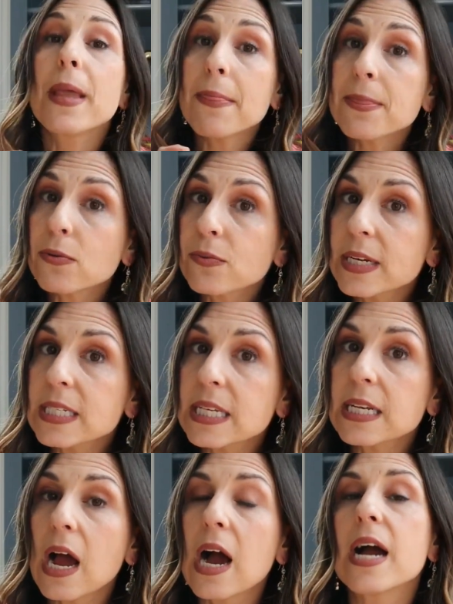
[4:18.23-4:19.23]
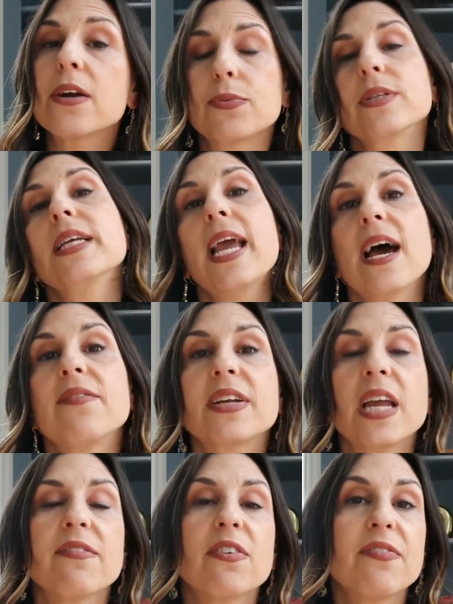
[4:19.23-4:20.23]
And the reason I really
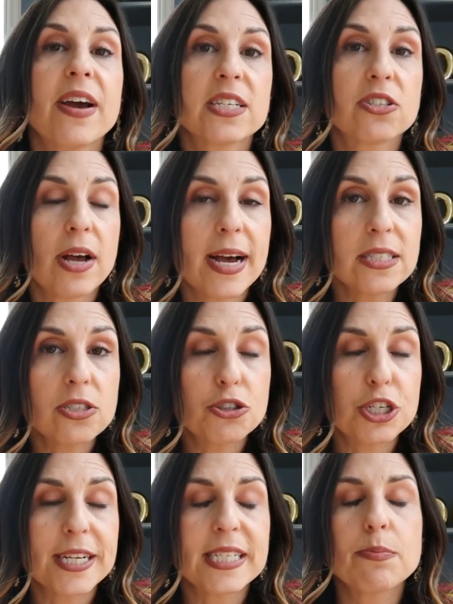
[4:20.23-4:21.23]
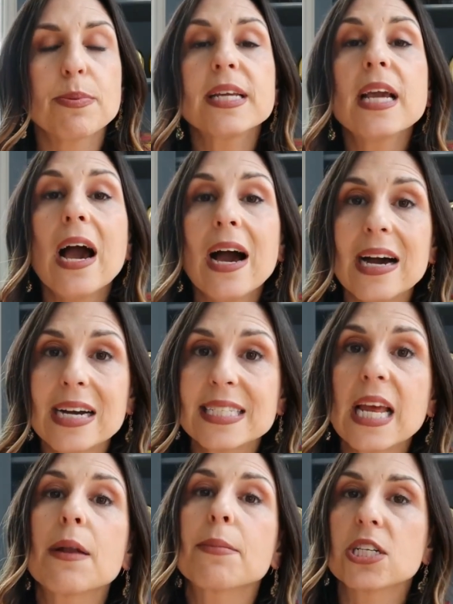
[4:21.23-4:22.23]
advocate for vaginal estrogen is
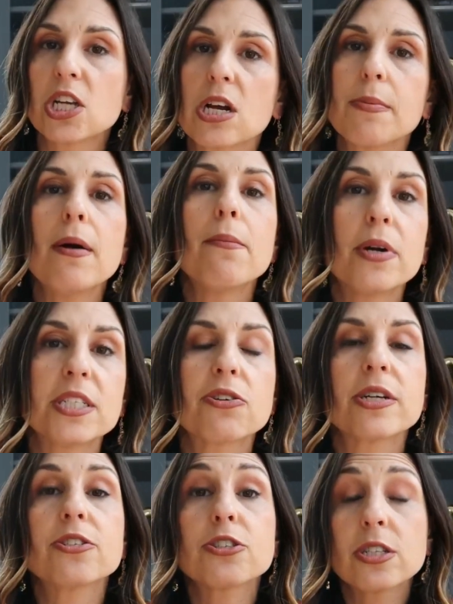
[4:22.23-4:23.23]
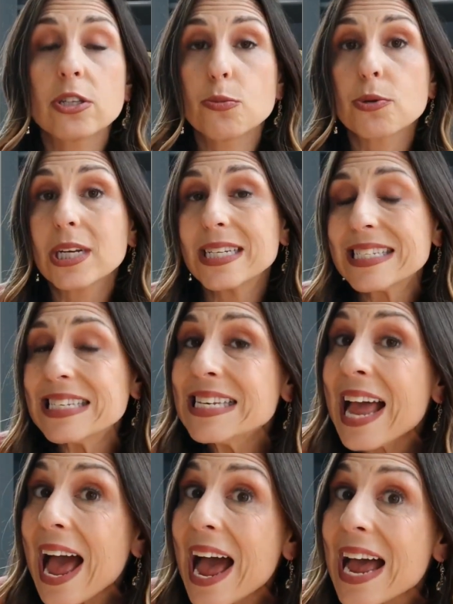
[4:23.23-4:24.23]
because, and I'm going to talk about moisturizers and lubricants
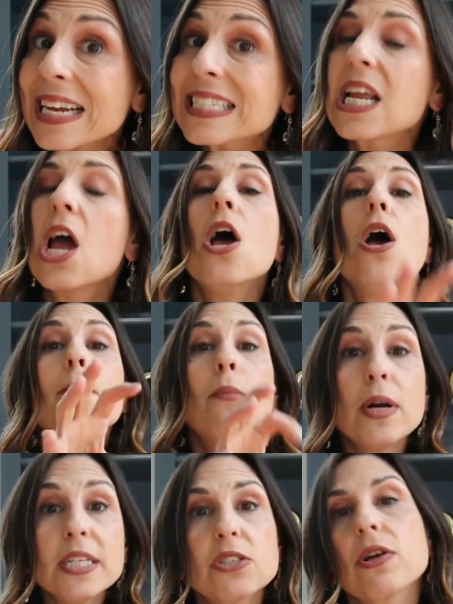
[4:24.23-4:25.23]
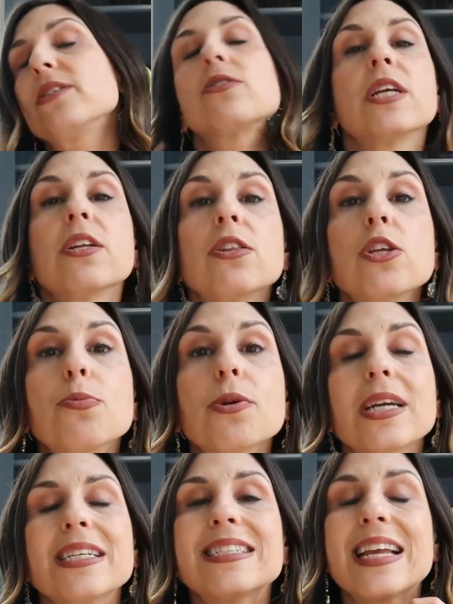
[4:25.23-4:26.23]
next, moisturizers and
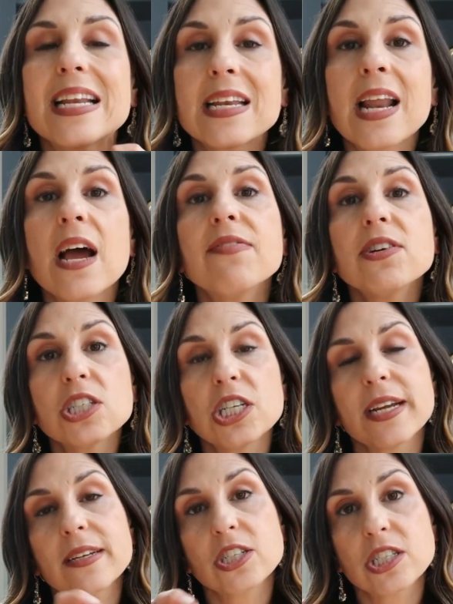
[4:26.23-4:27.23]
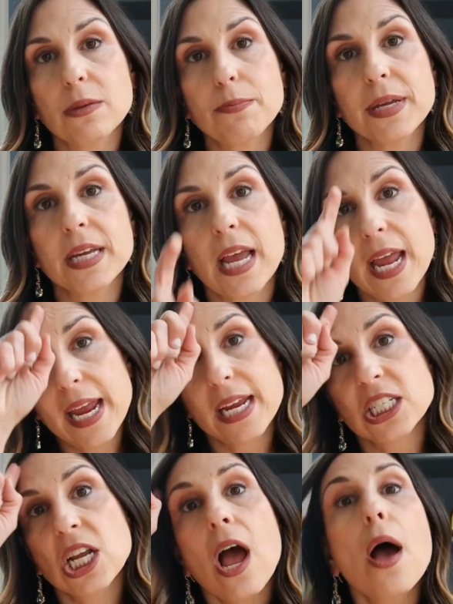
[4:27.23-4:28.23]
lubricants can never change the
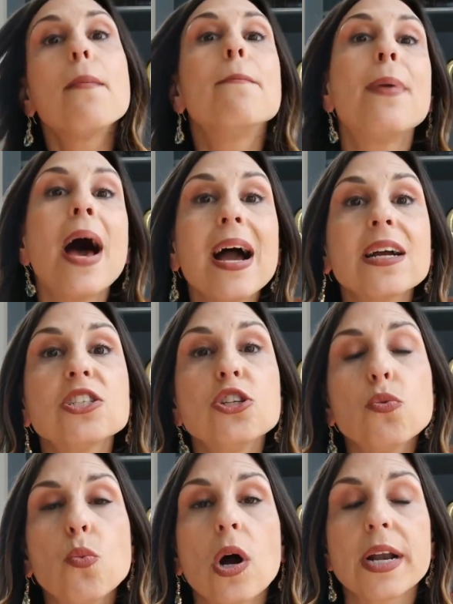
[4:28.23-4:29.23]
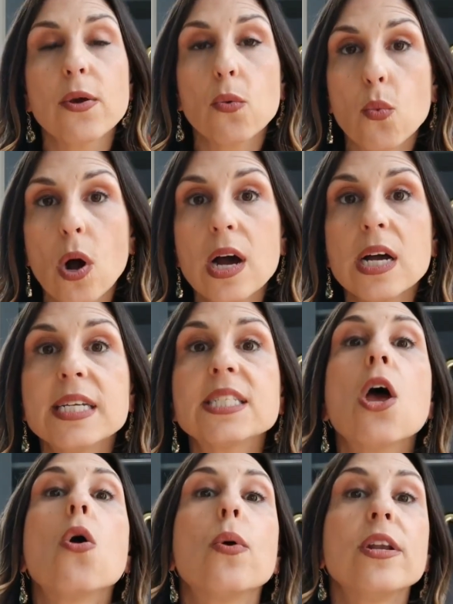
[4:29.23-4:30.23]
pH back to what it was
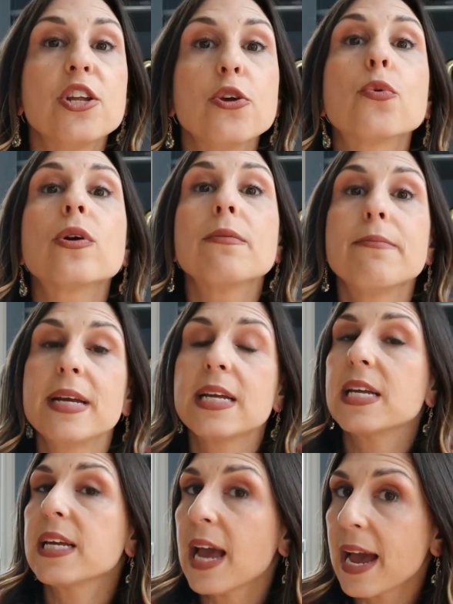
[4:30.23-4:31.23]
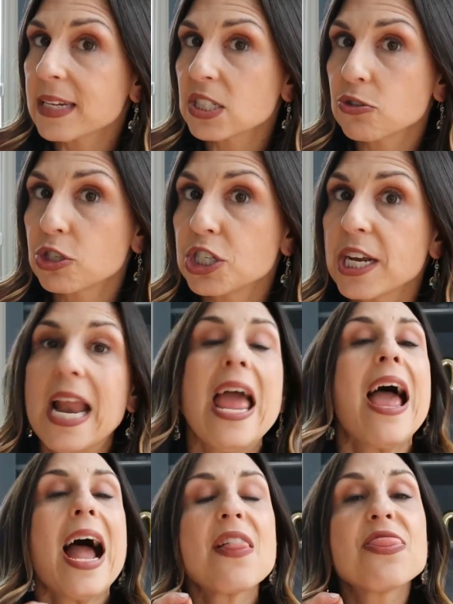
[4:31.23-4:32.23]
when you were making estrogen.
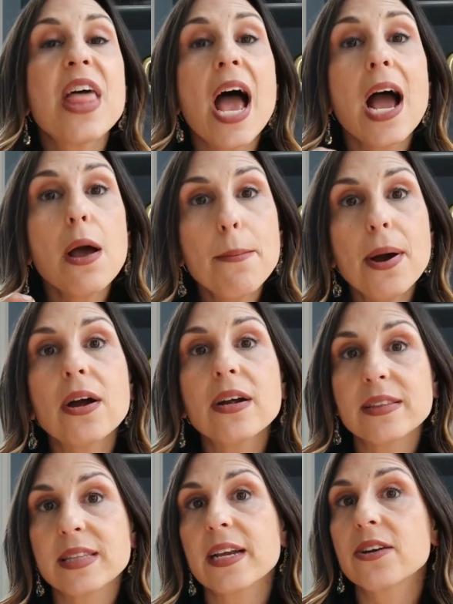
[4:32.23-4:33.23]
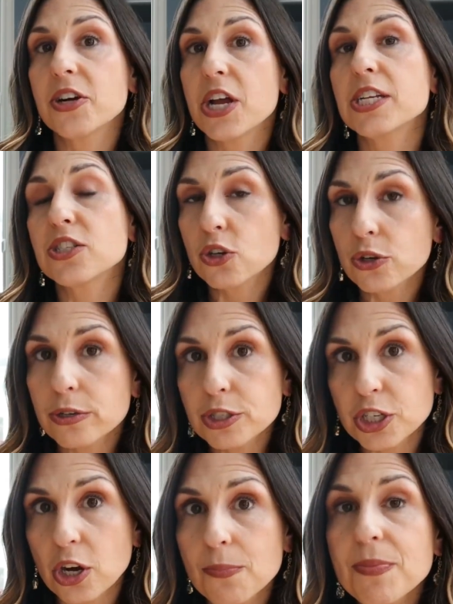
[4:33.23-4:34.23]
And that part there is
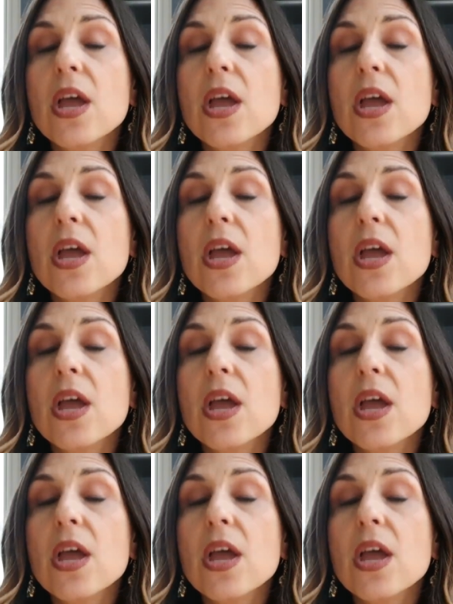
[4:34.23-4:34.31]
crucial.